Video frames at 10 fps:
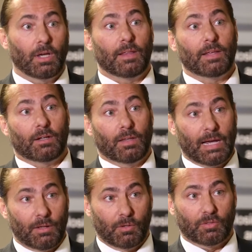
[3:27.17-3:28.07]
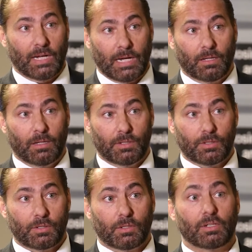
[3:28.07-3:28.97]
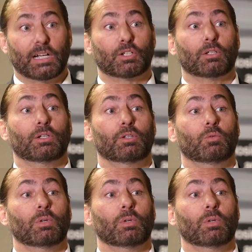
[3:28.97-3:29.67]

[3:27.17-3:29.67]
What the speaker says: and then allow those analysts to actually do